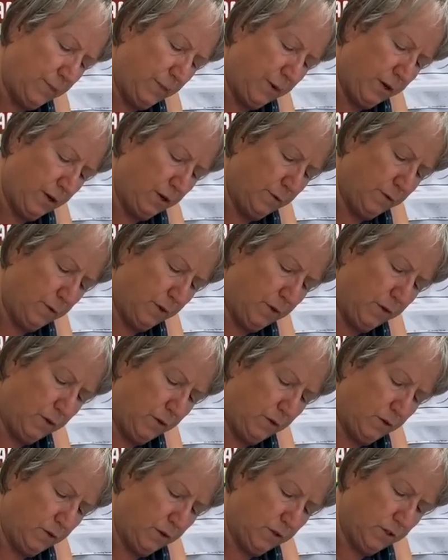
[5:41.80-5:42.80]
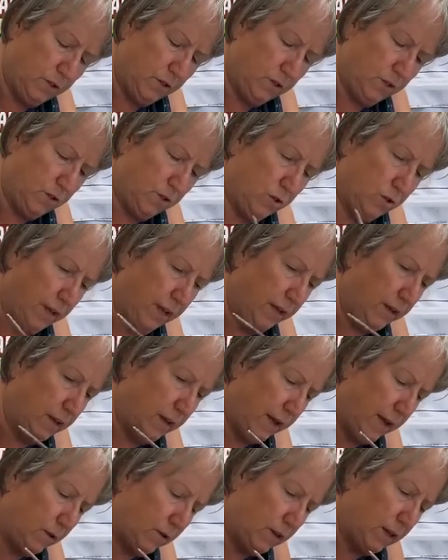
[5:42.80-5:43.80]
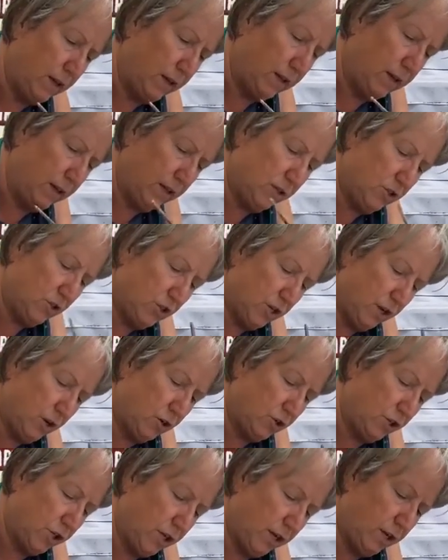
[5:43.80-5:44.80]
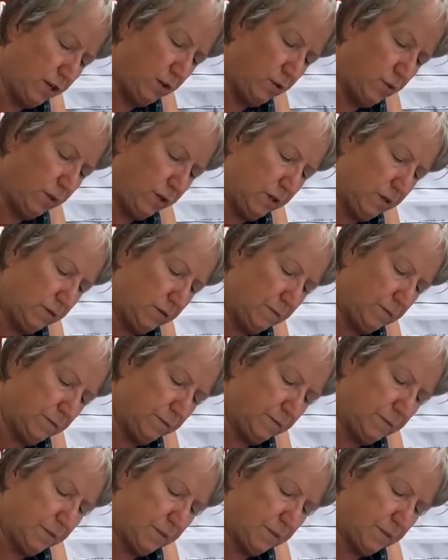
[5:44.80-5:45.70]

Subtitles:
that beard blue. You just do that outlining and or shading with it.